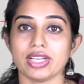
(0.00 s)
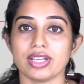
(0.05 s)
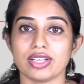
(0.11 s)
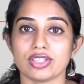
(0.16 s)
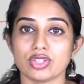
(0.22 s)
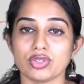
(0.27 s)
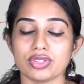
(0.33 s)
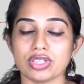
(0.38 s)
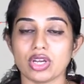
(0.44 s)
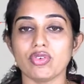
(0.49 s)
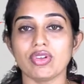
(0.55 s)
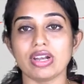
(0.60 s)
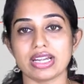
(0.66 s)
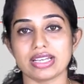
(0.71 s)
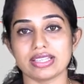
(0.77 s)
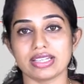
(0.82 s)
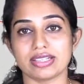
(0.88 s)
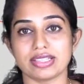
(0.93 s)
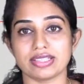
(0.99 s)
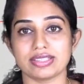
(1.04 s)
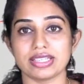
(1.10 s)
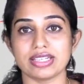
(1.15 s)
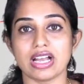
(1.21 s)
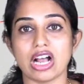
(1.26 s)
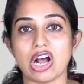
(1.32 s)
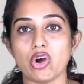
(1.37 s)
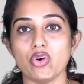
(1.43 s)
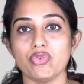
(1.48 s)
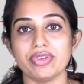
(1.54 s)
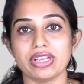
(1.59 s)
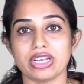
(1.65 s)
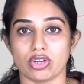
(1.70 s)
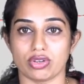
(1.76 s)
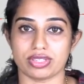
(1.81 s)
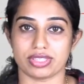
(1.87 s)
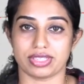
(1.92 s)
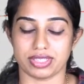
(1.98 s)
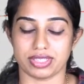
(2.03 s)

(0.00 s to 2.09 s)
So now let us understand how we lost